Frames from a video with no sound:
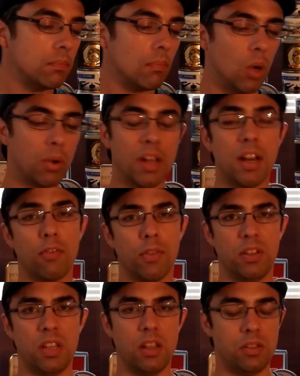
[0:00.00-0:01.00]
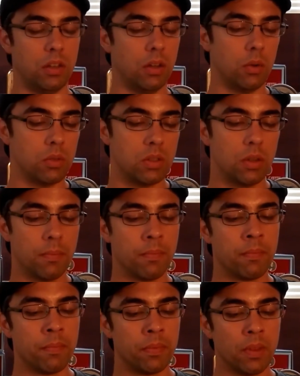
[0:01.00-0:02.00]
Okay, now for the tasting notes.
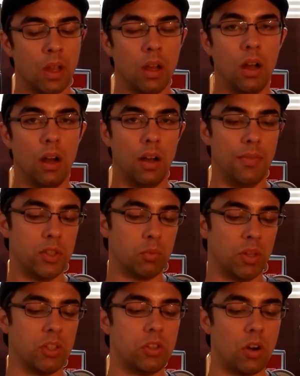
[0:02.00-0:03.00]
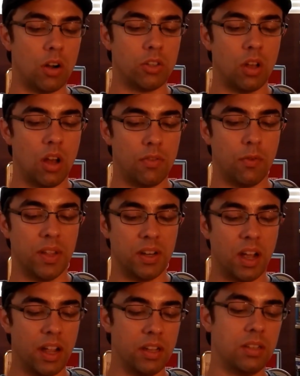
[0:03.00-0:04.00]
This one starts off with a
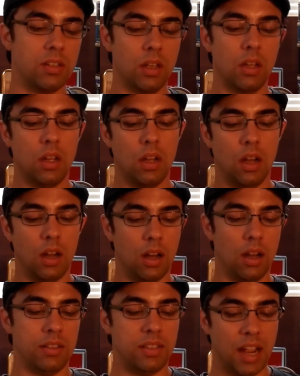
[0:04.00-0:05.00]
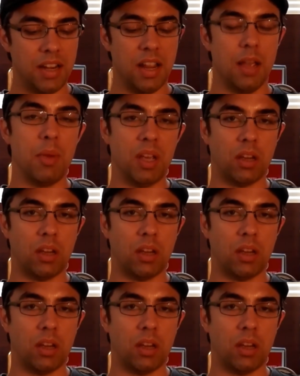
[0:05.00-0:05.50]
nice dynamic